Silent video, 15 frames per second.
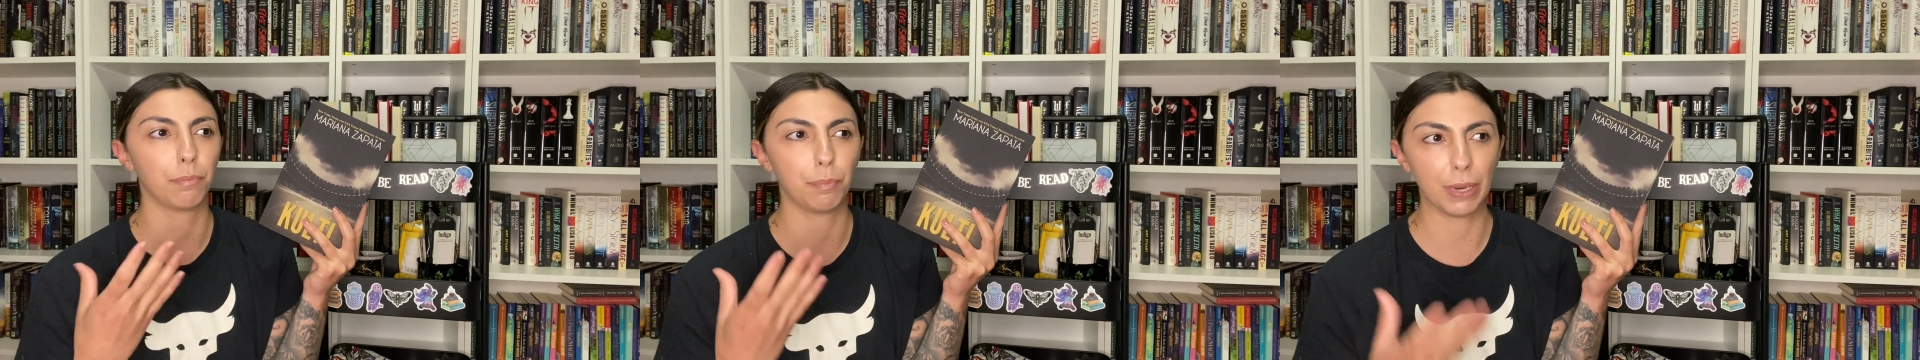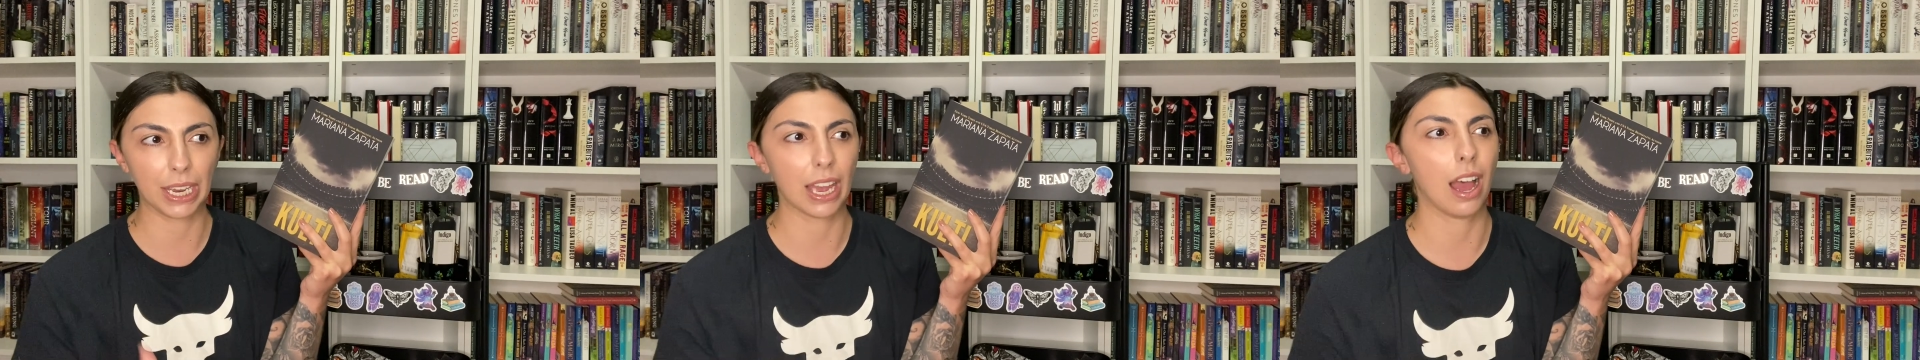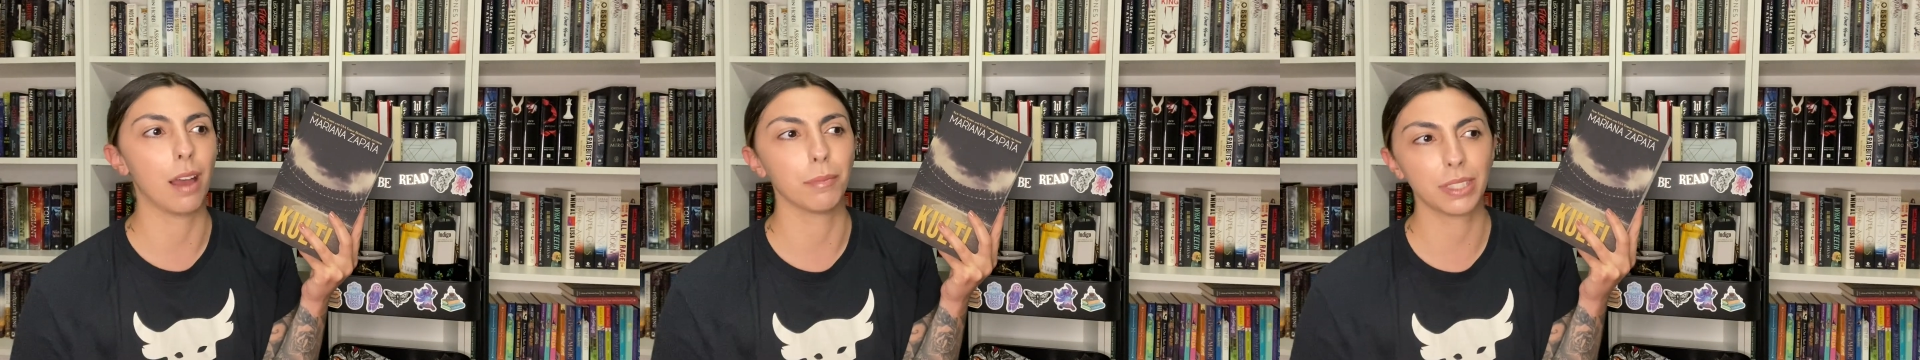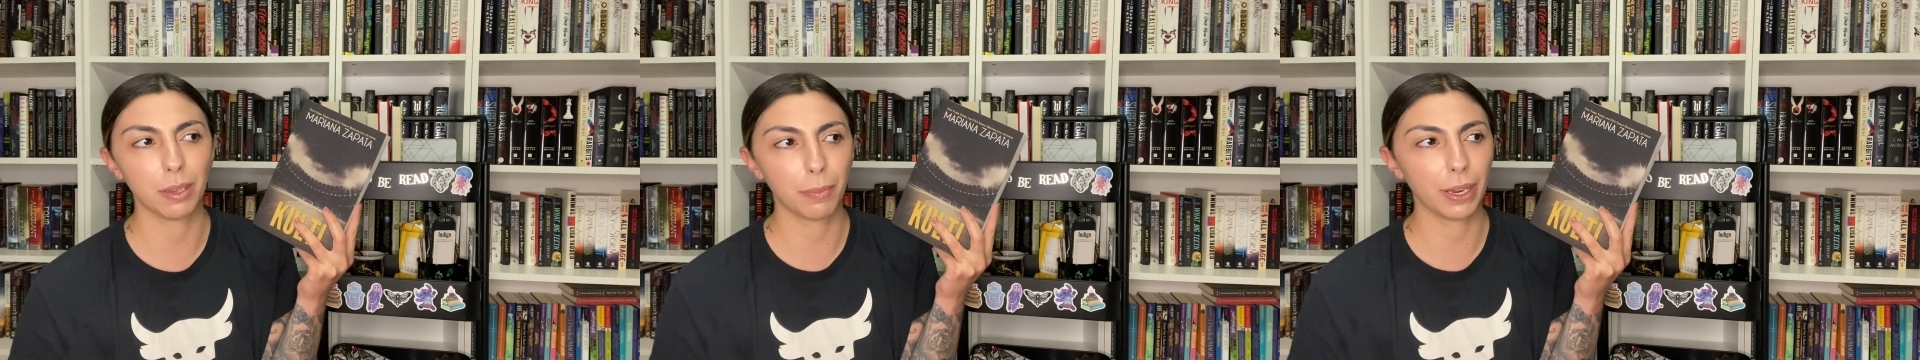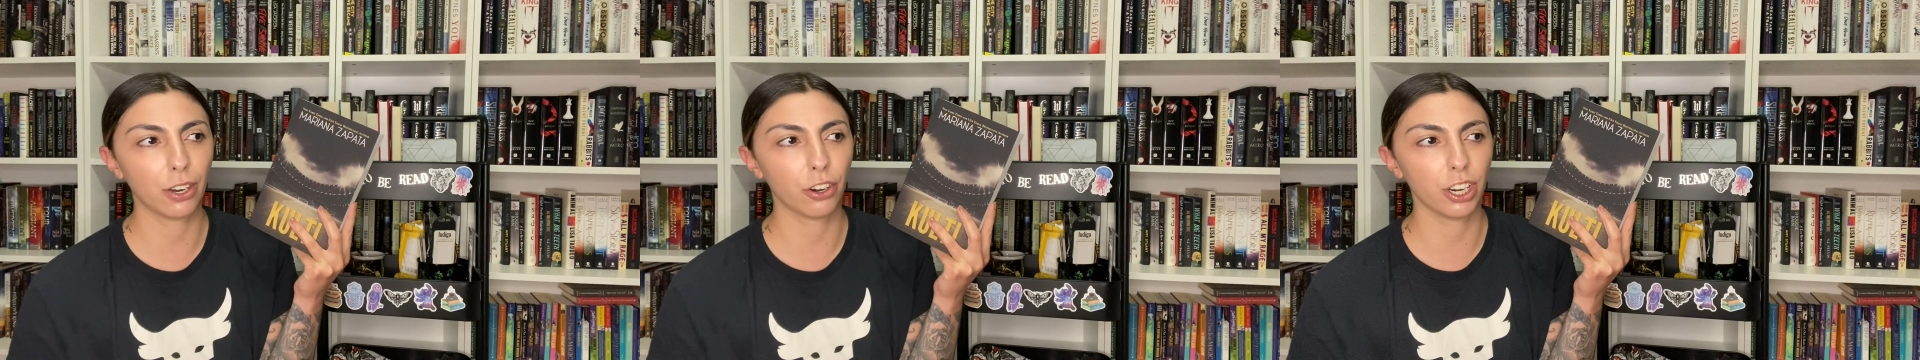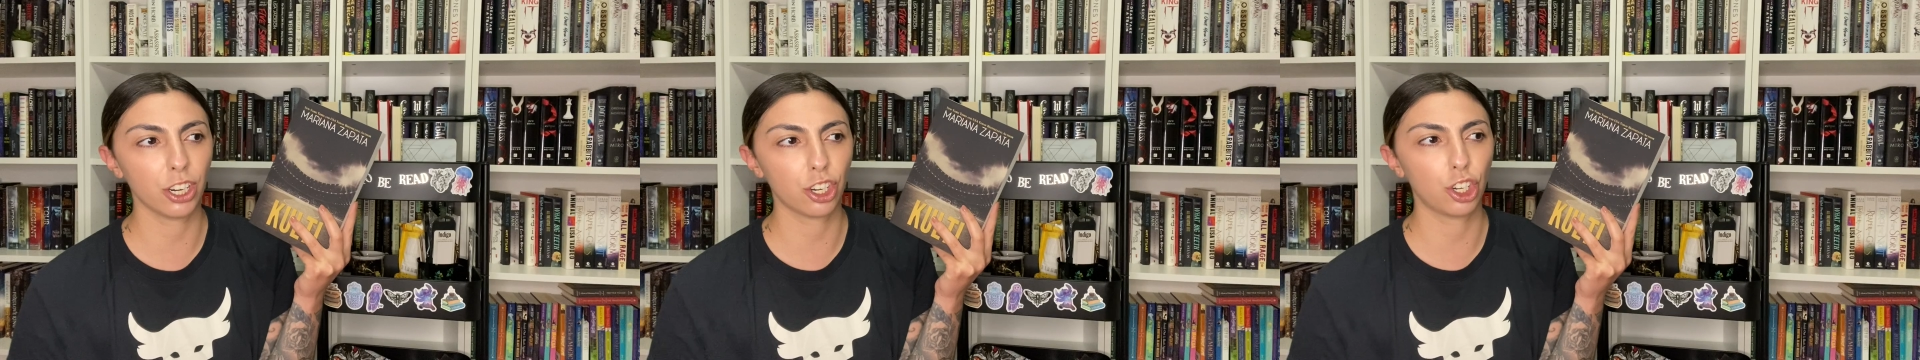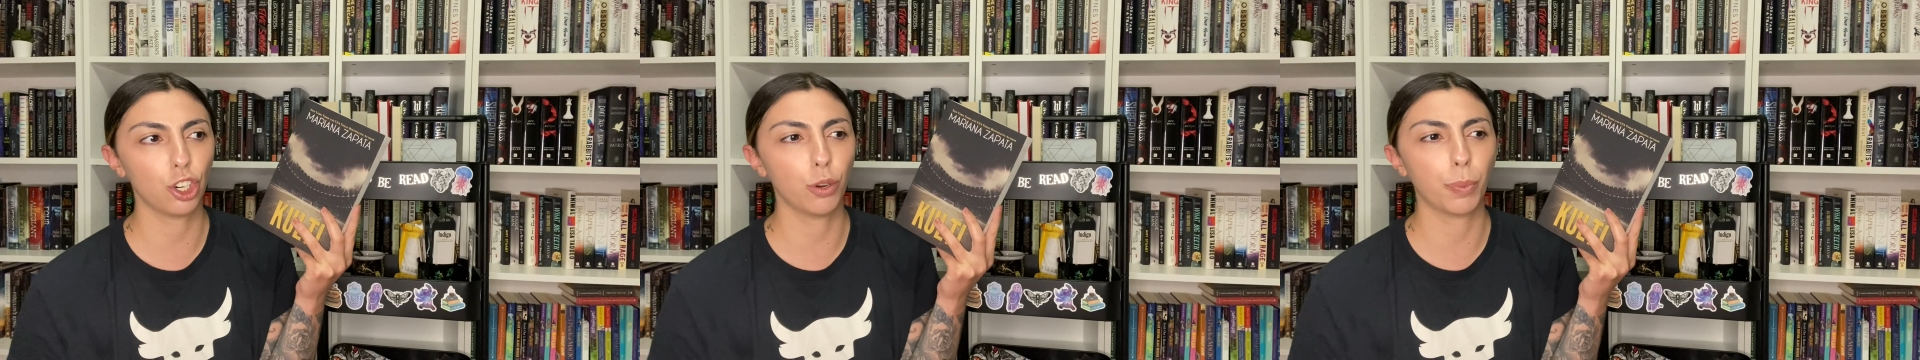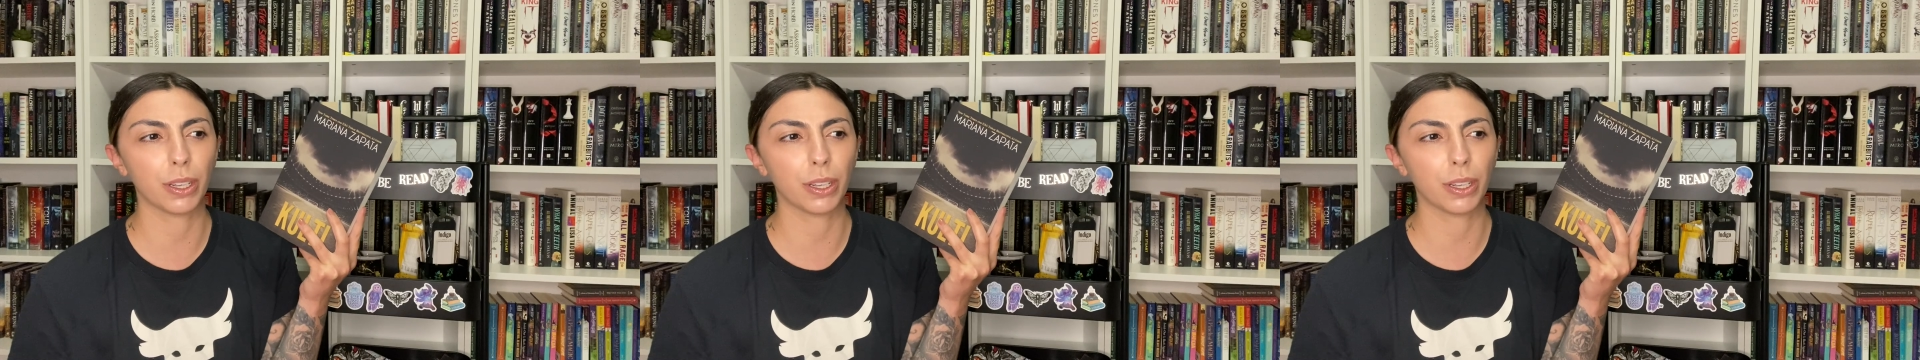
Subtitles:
becomes a bigger issue,